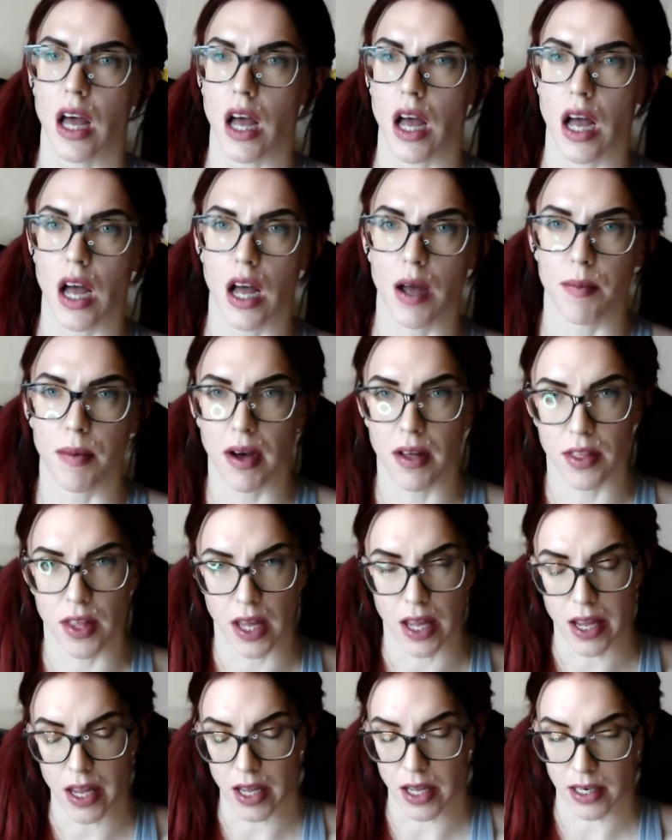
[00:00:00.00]
Um, I
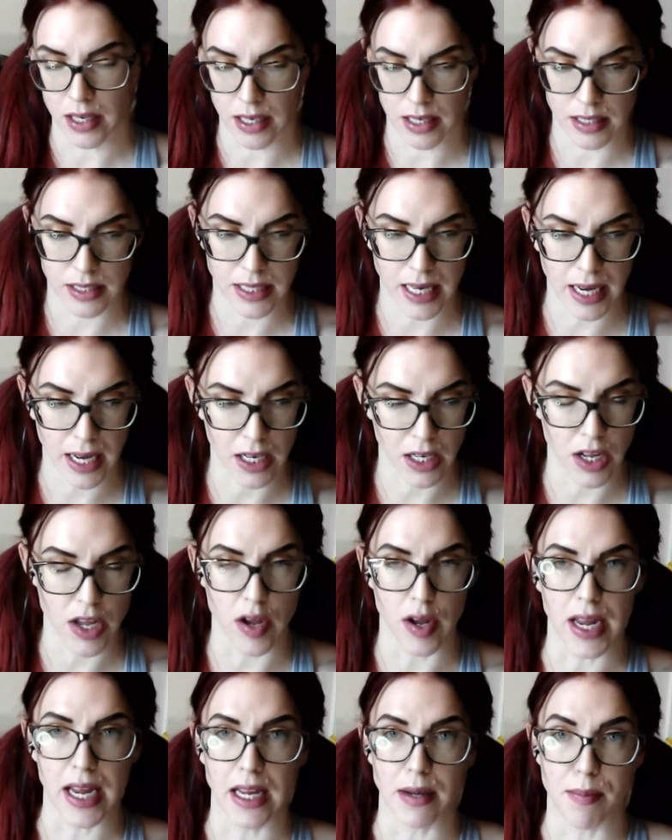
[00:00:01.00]
think the second that
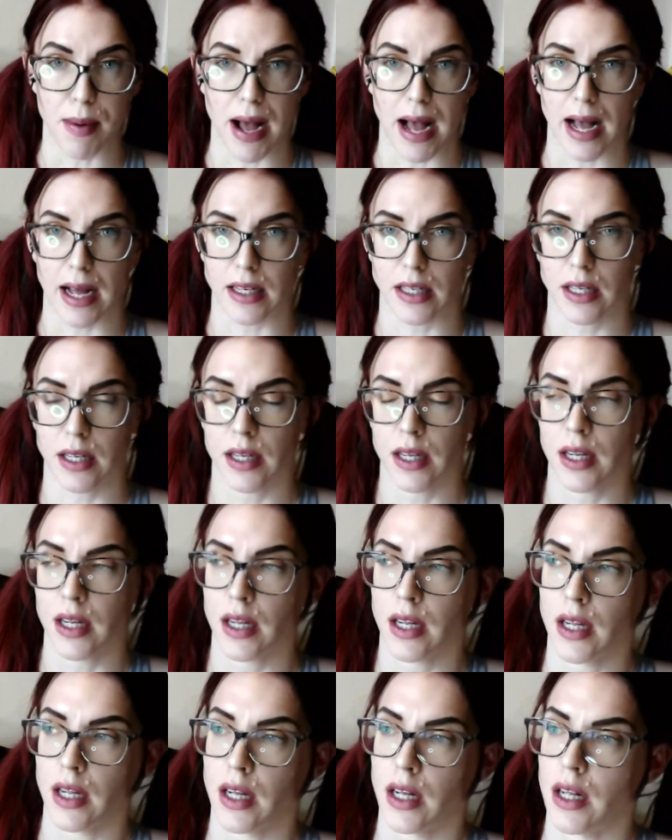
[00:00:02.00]
you eat bad,
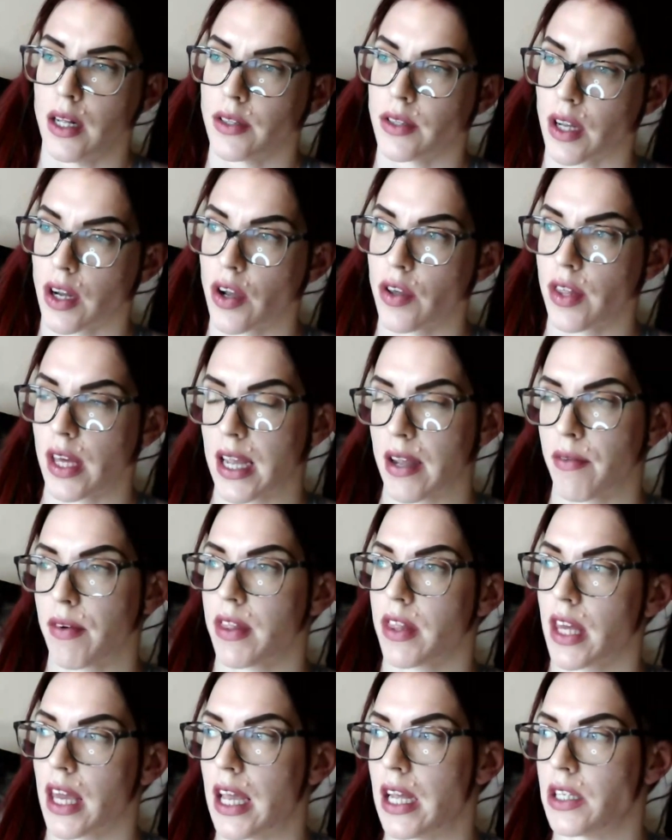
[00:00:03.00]
the good thing
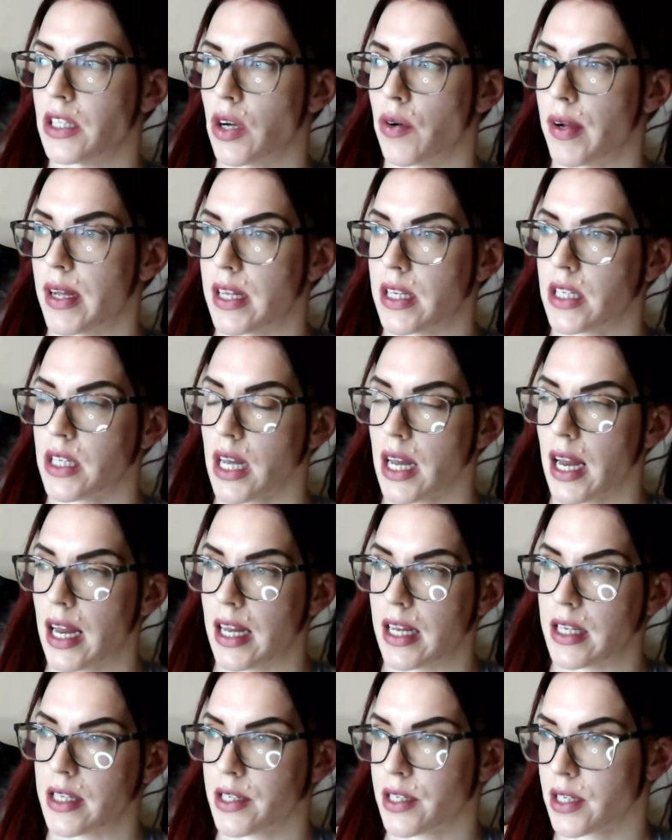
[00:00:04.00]
with keto is
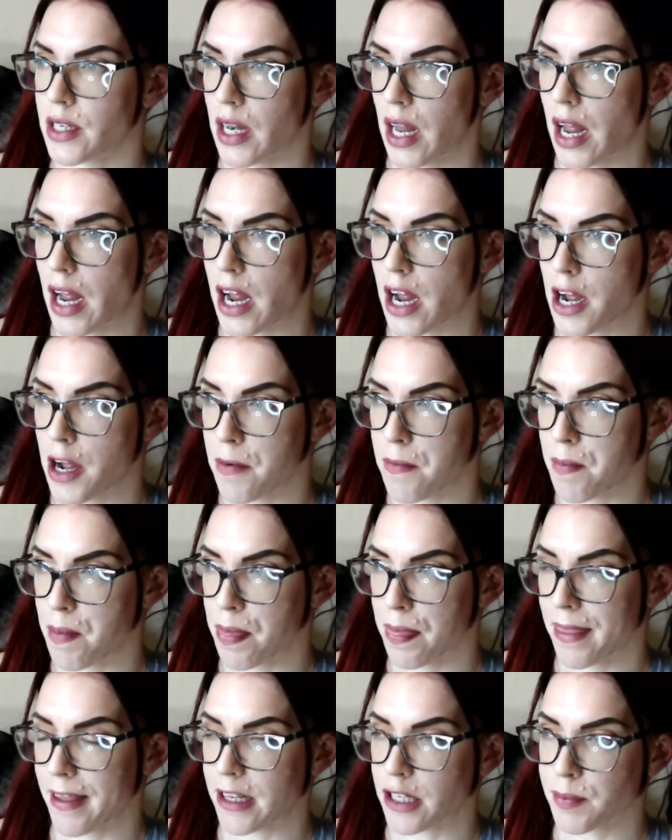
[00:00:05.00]
is
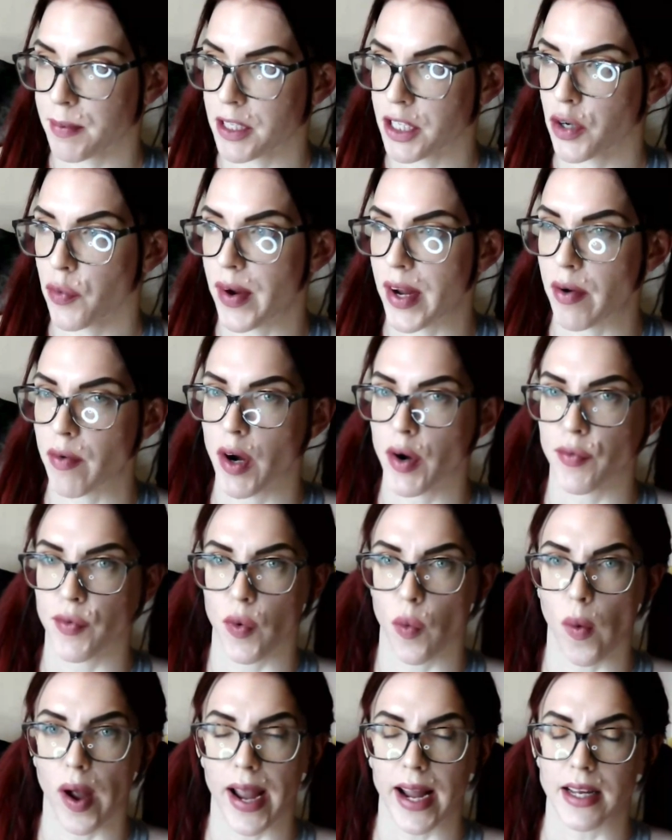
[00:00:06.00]
um, especially when you're
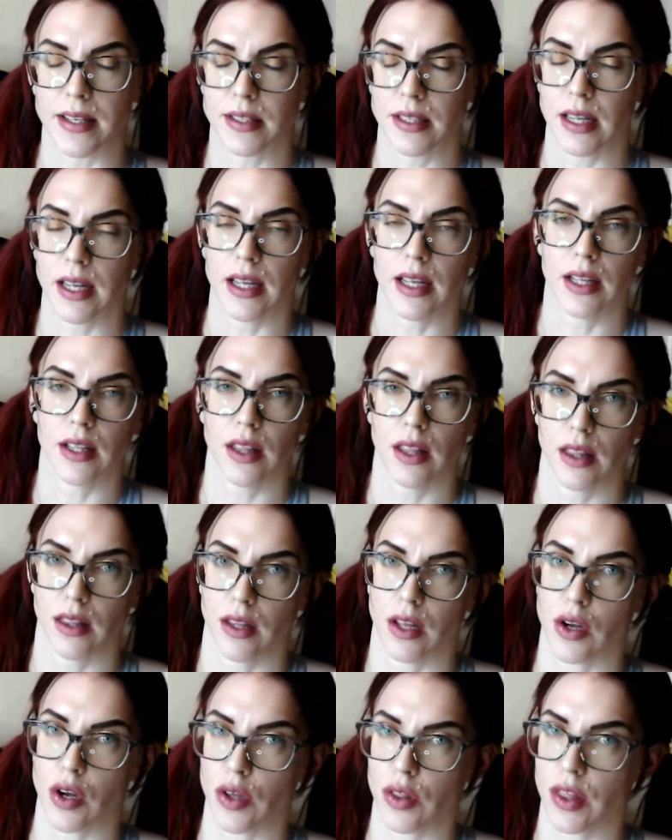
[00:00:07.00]
overweight
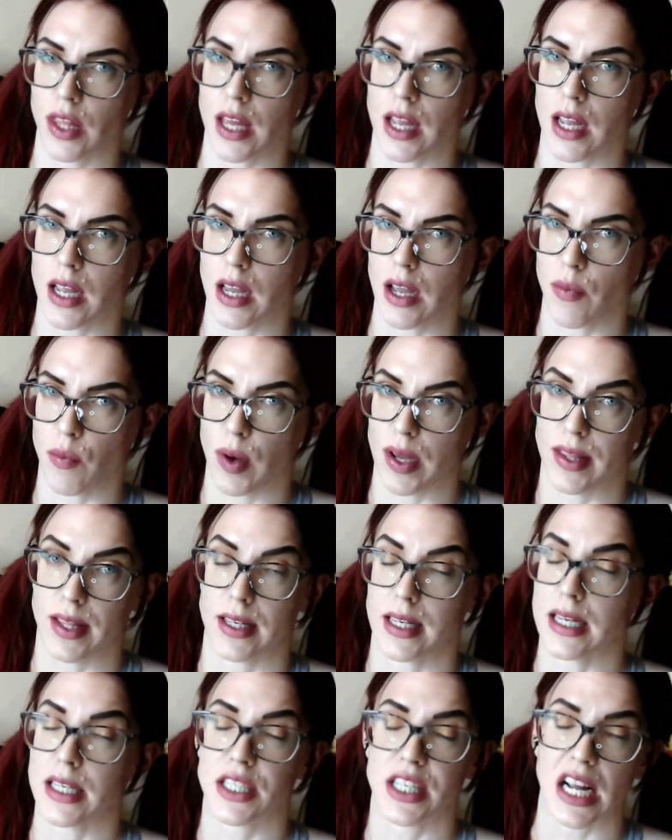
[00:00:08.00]
the good thing with
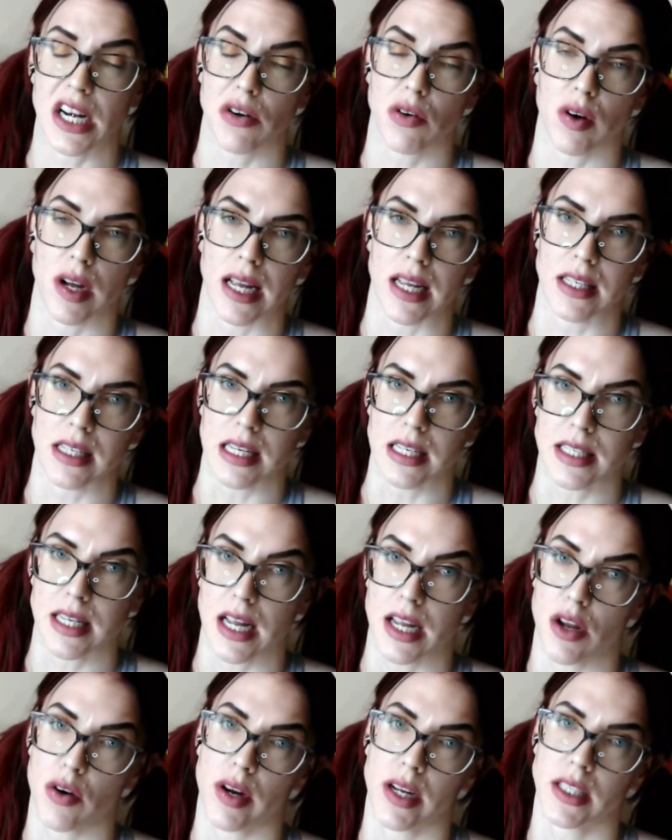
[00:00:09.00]
it in general is is
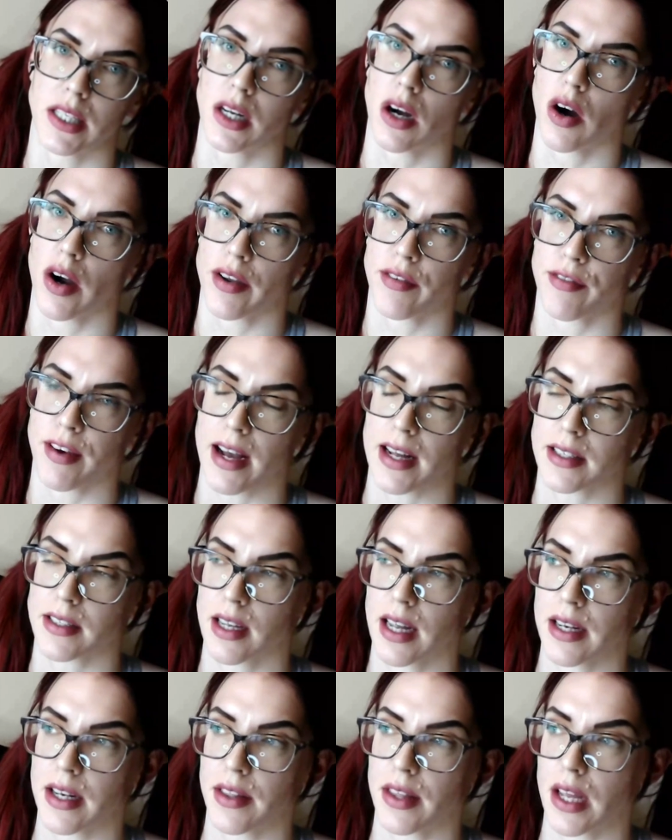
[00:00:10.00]
that you're eating high
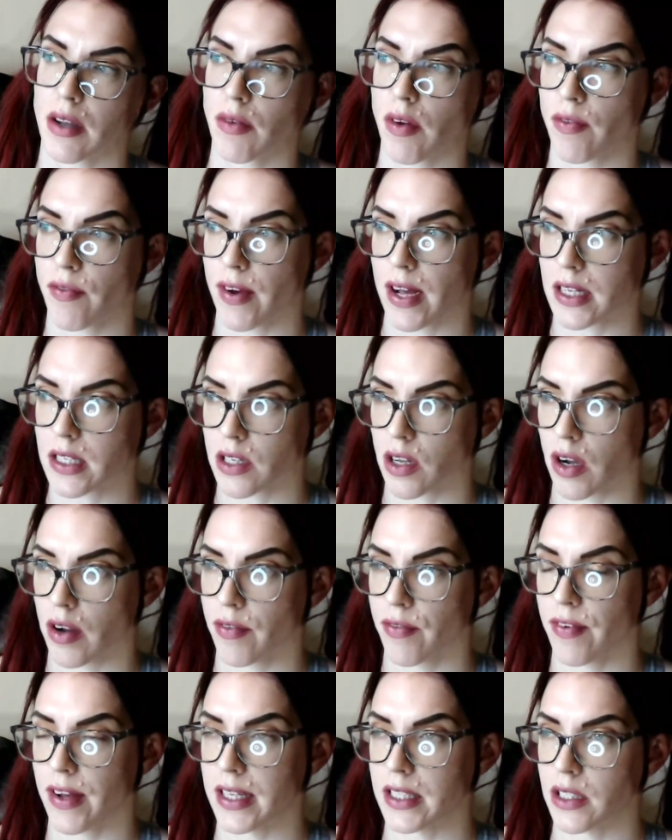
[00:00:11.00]
fat and the thing with fats
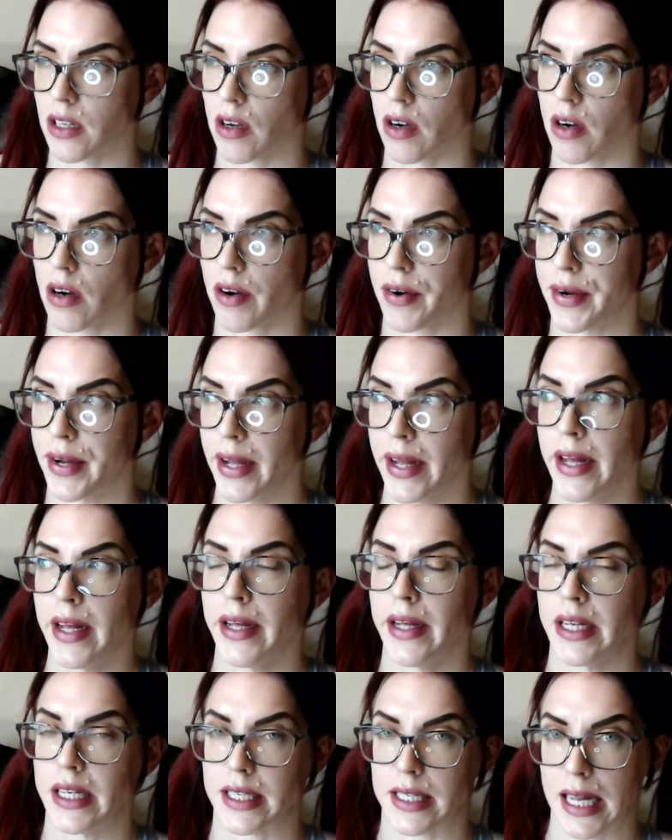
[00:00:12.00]
are fats are
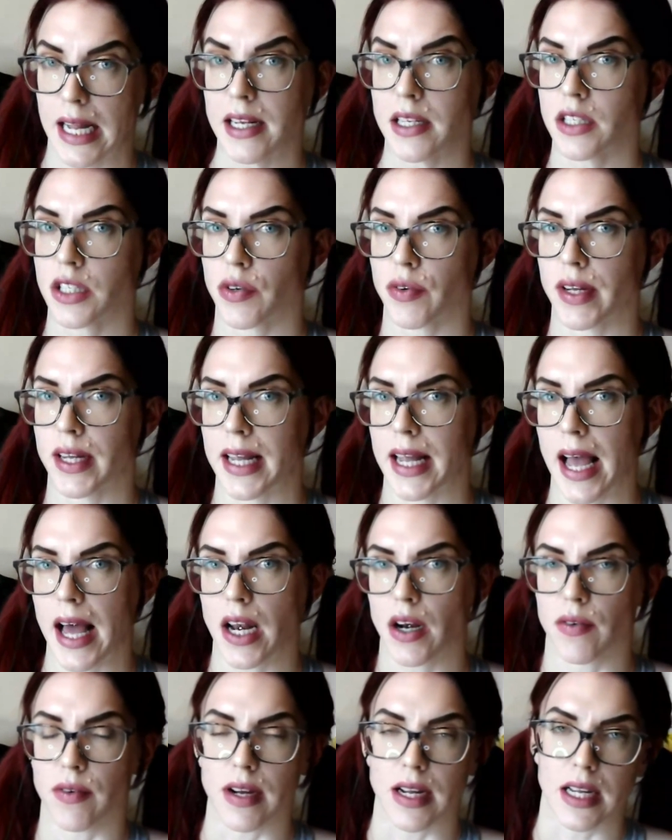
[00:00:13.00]
denser in
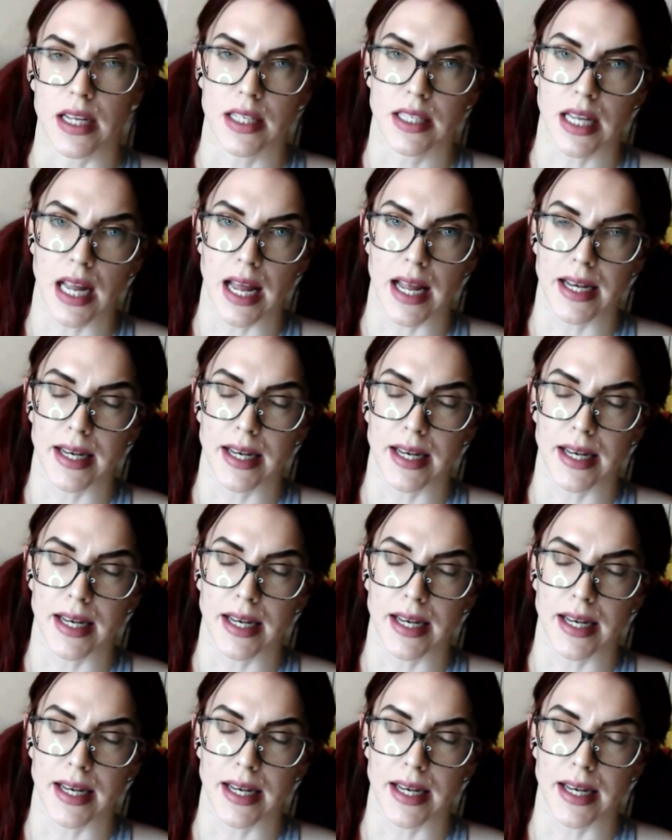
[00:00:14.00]
calories